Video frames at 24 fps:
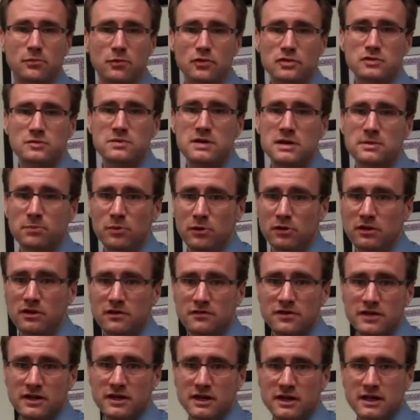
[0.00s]
Most people
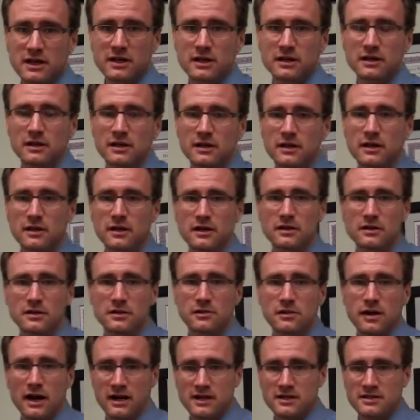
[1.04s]
living in the
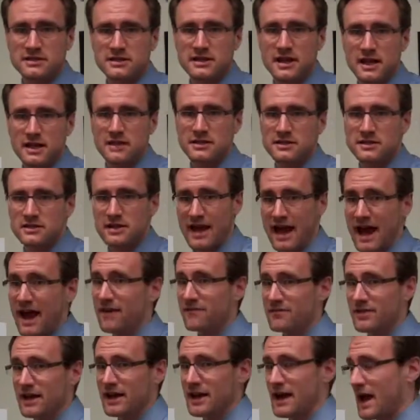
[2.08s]
United States
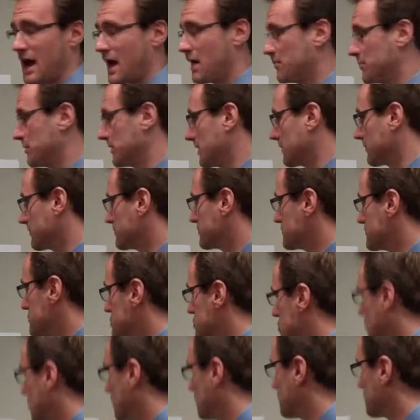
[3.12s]
have that happening.
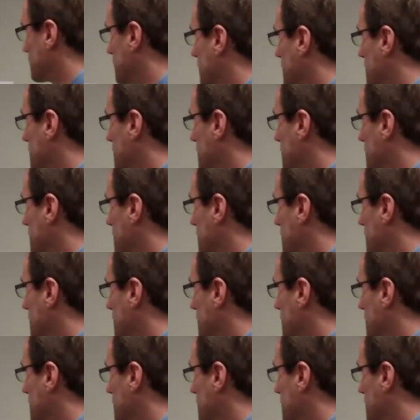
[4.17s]
So